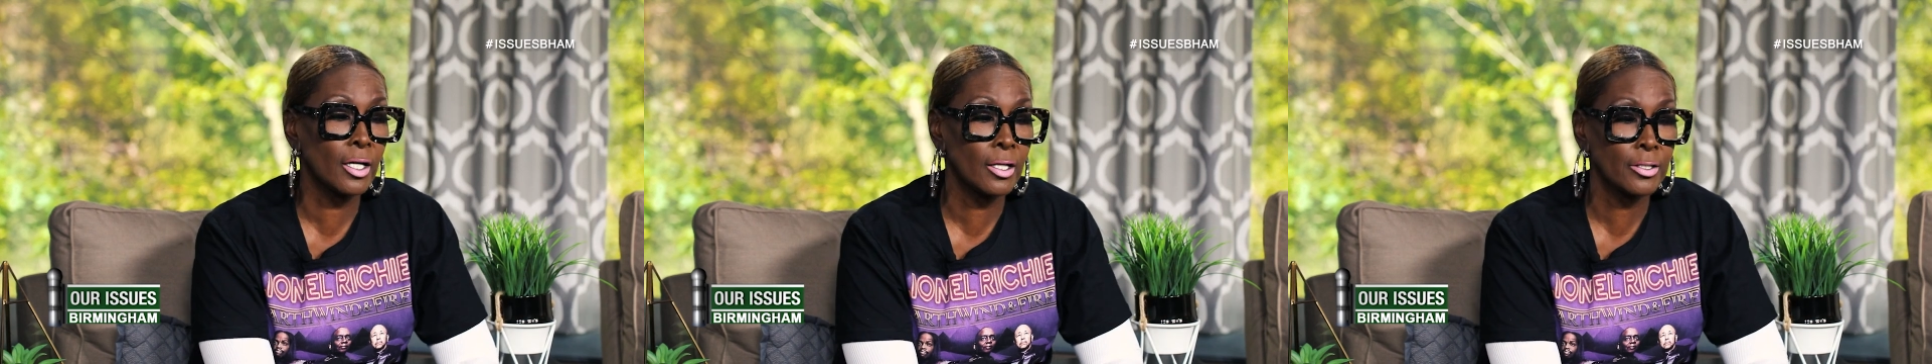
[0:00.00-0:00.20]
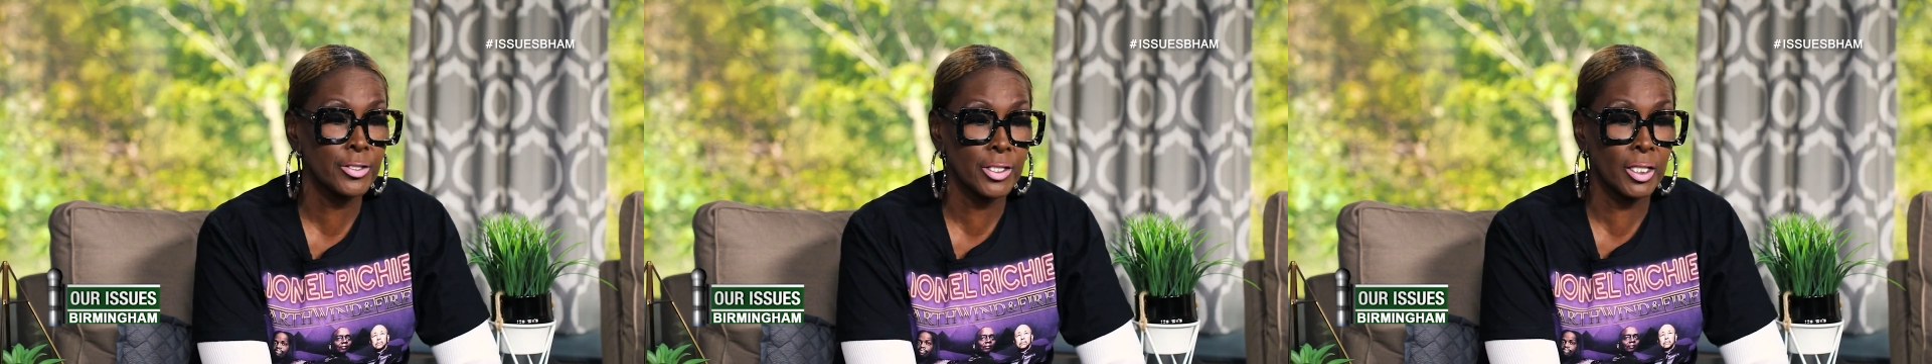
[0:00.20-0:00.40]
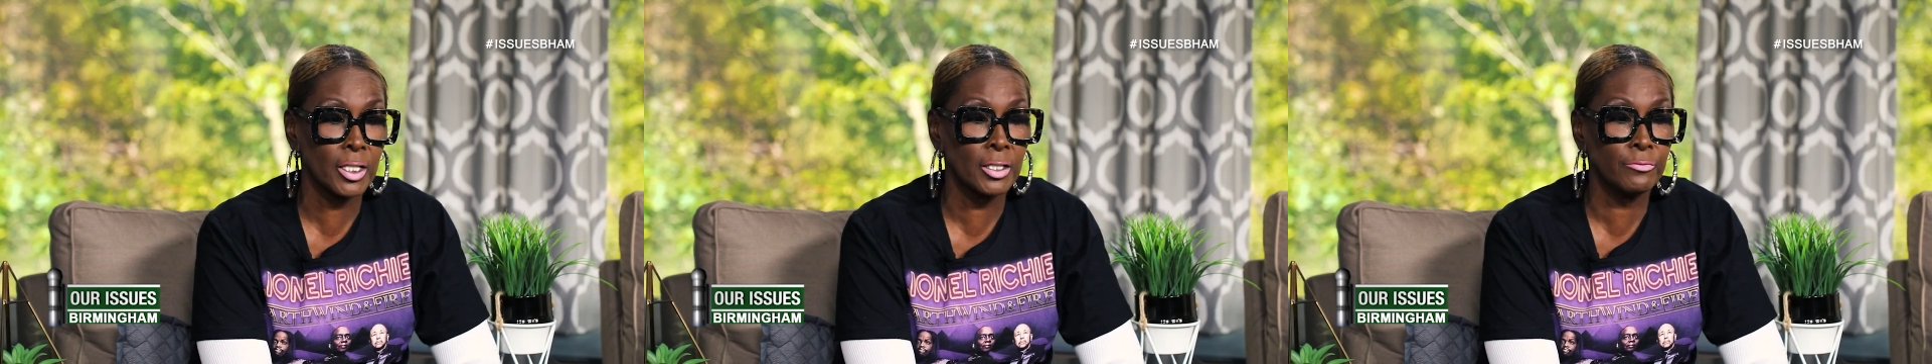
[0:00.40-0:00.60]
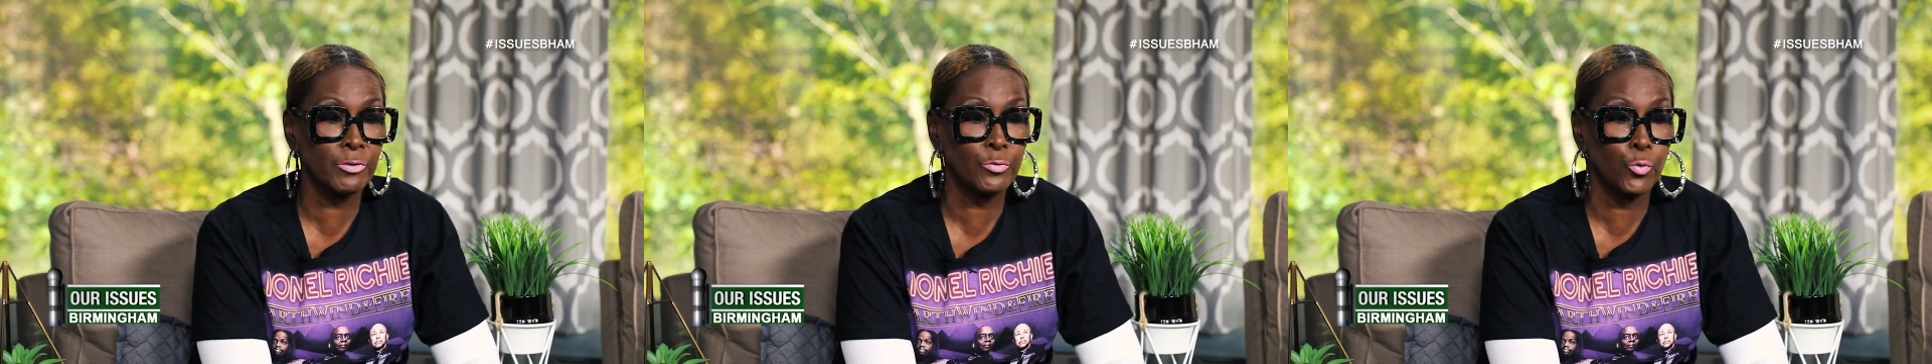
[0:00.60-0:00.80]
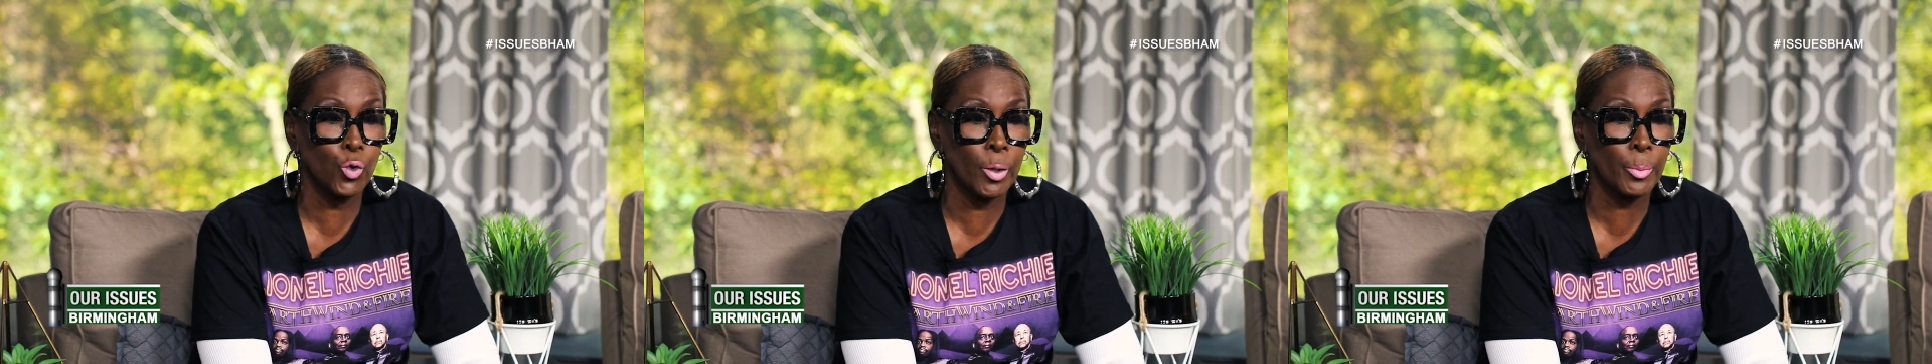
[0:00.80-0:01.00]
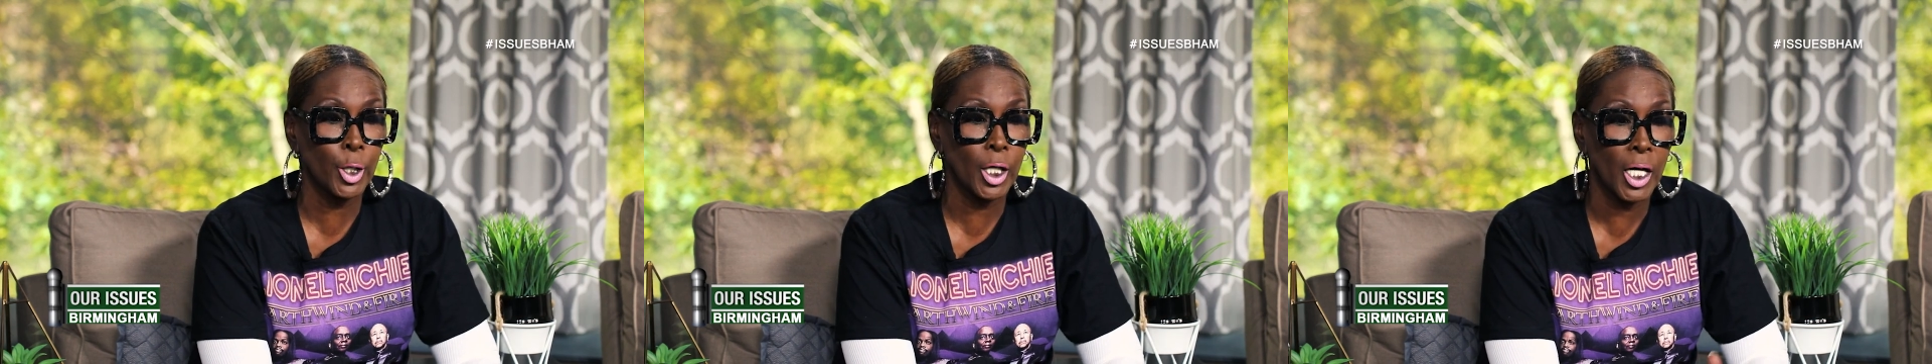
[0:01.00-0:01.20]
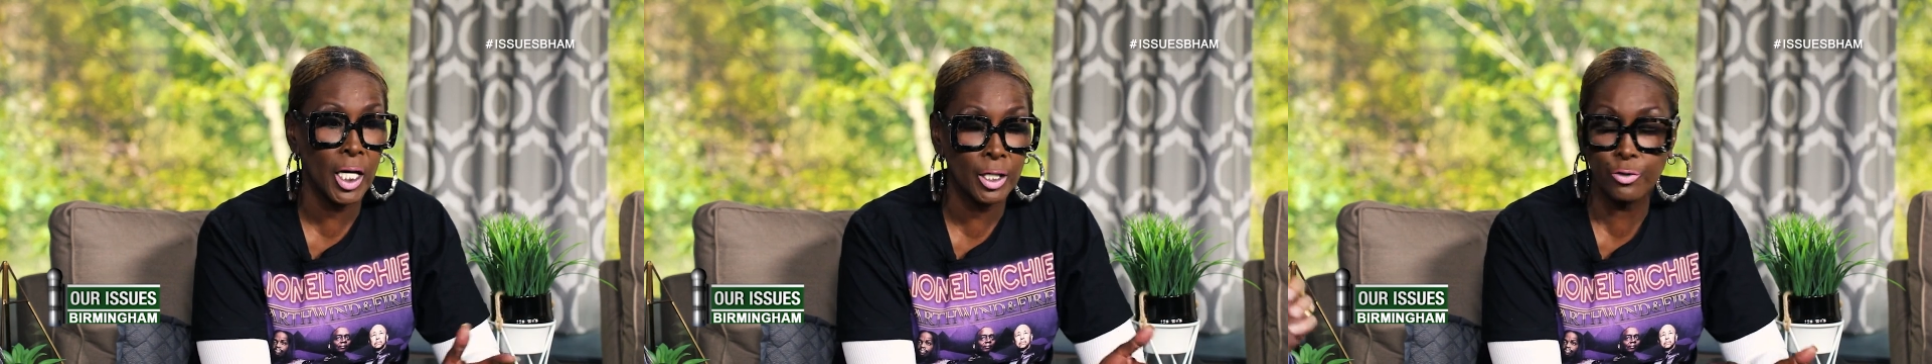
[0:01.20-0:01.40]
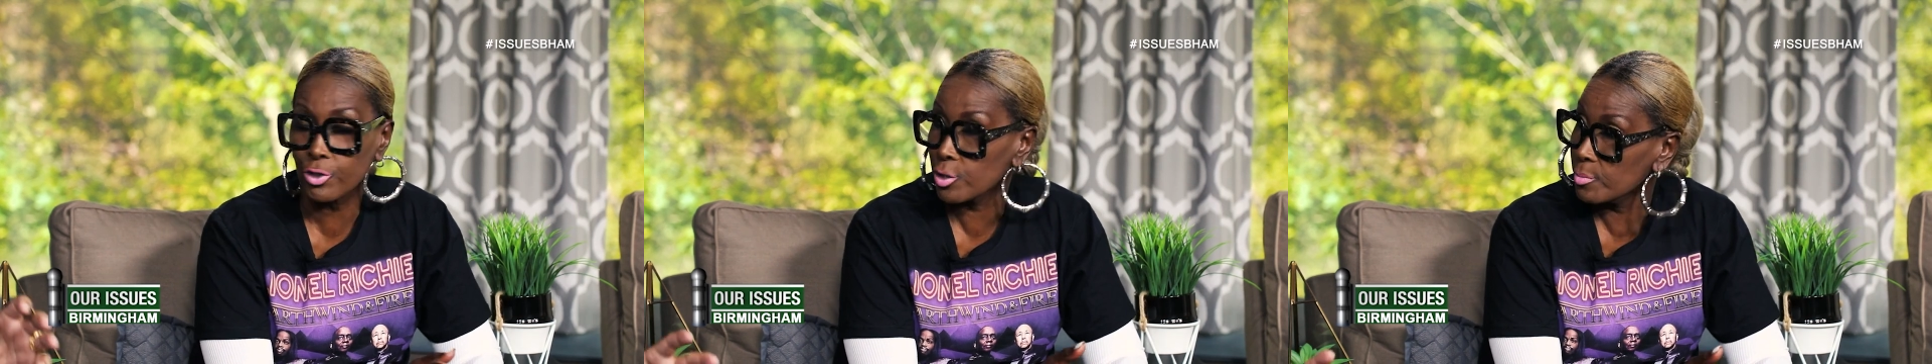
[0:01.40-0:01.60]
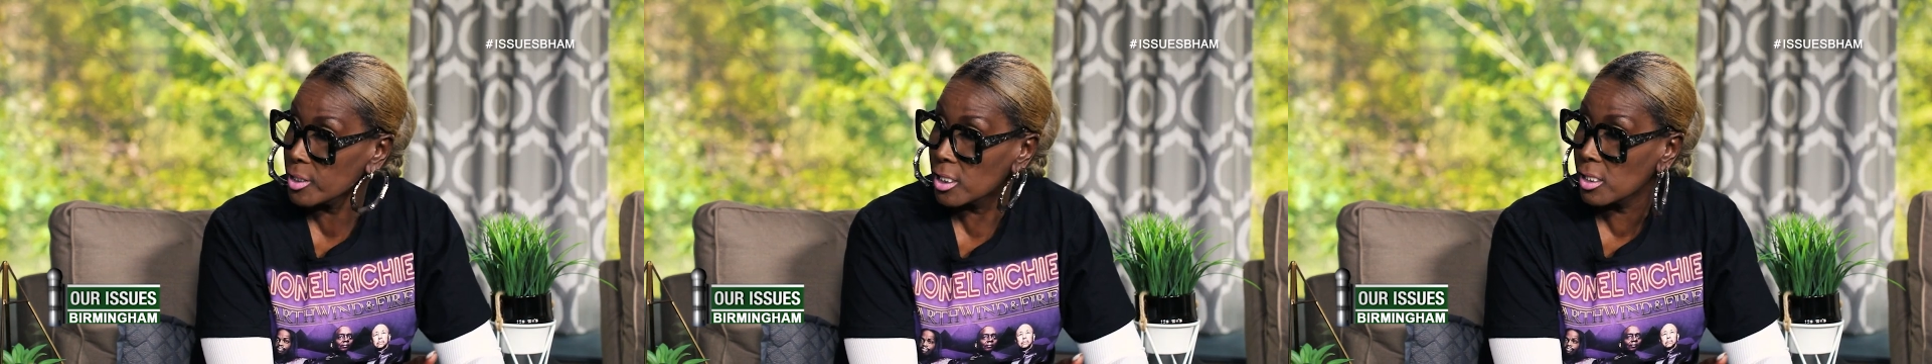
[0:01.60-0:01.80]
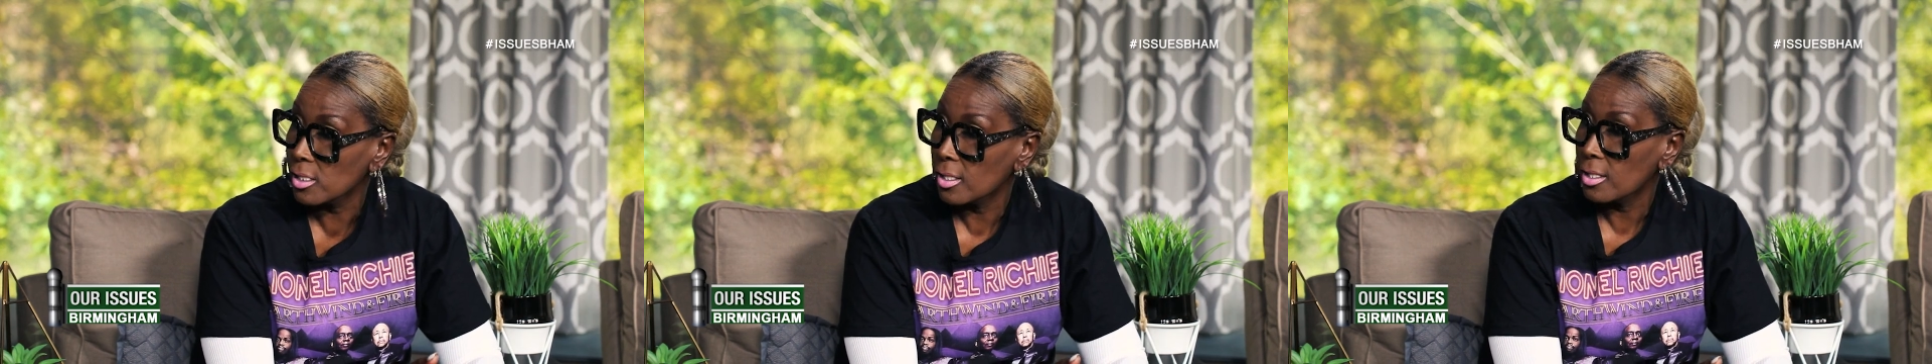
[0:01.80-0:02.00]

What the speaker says: son of a former congressman,